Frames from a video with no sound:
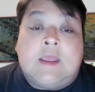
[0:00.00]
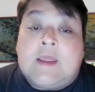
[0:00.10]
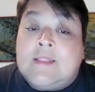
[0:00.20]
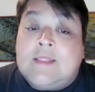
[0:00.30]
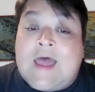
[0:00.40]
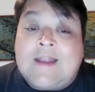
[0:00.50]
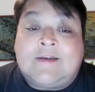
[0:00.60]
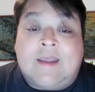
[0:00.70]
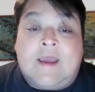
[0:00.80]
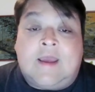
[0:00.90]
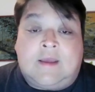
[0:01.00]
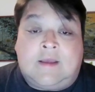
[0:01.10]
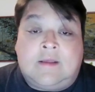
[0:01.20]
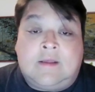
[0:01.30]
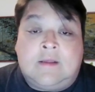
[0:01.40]
In that day,
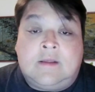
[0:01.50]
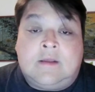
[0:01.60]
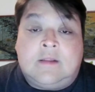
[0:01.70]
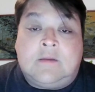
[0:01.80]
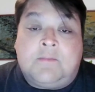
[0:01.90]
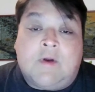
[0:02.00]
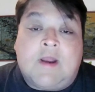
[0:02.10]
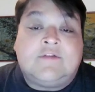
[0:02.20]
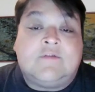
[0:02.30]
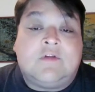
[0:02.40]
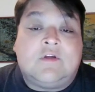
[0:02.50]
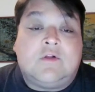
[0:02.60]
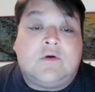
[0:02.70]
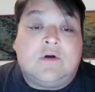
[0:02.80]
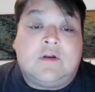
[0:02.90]
the branch of the
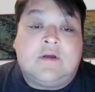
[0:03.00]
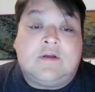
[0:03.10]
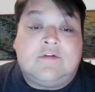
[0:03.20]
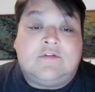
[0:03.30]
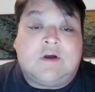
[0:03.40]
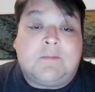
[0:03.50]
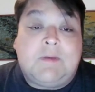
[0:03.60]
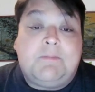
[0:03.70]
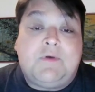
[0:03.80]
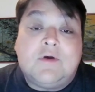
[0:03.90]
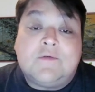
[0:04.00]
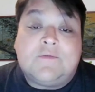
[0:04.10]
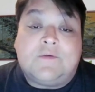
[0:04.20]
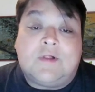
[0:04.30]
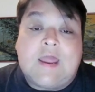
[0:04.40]
Lord shall be
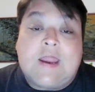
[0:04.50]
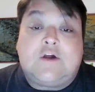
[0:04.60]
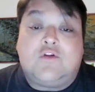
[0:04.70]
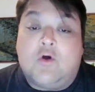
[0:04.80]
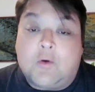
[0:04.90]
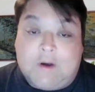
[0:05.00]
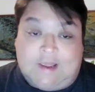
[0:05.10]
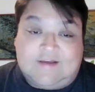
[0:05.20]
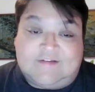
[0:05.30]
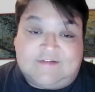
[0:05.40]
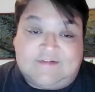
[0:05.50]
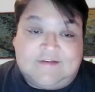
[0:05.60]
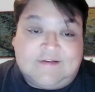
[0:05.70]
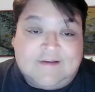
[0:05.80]
beautiful and glorious,